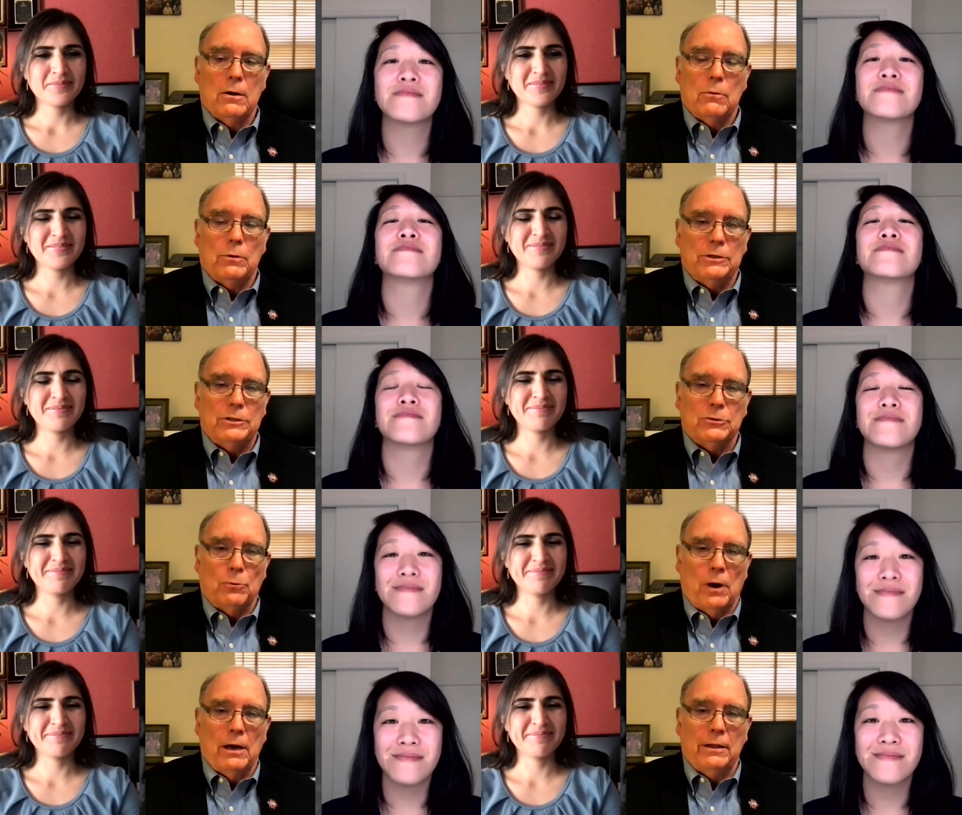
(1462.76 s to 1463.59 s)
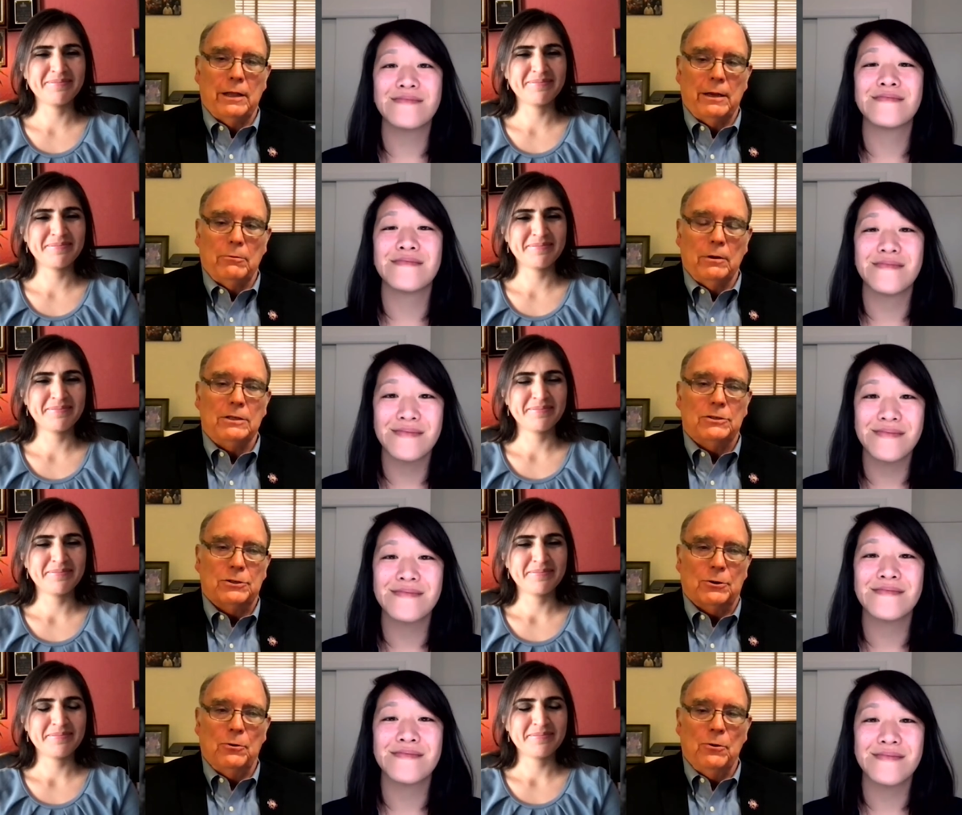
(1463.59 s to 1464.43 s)
Speaker 1: which is why they really
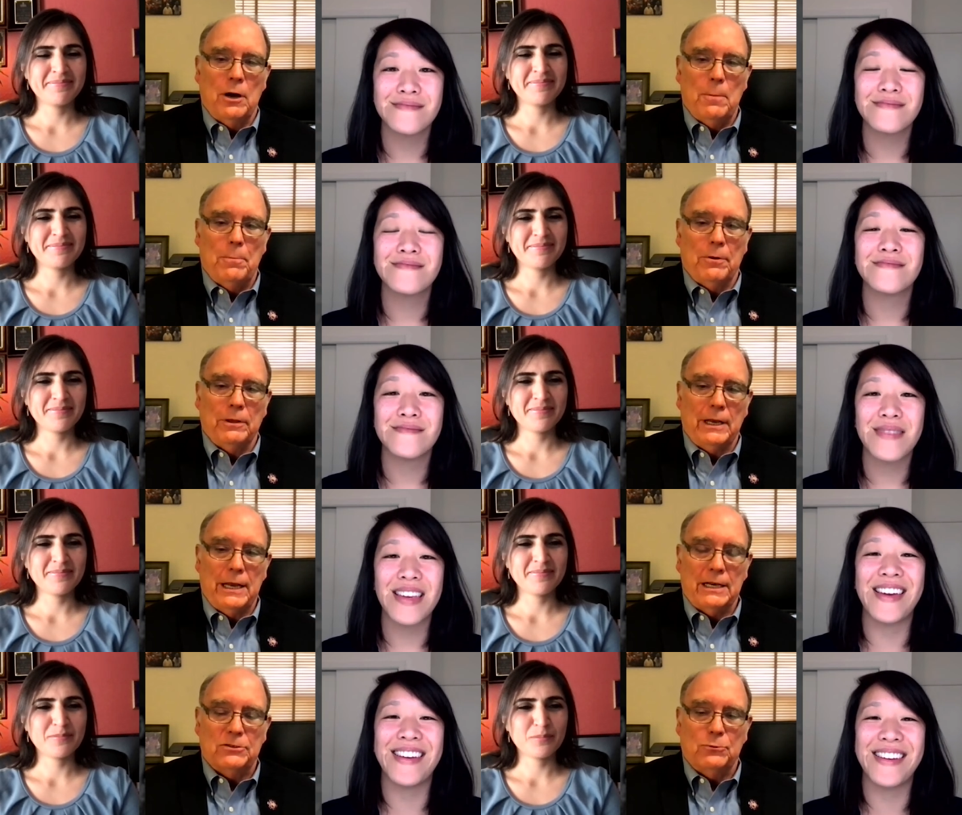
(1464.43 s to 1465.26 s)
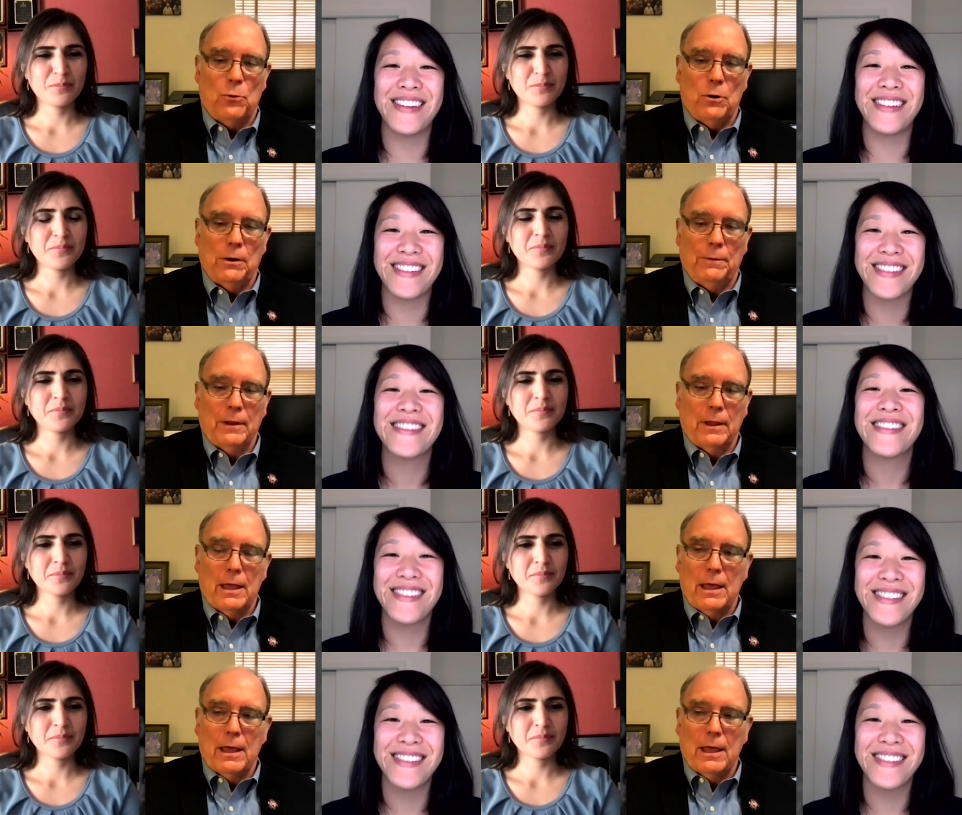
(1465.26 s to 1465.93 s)
screw up on the next war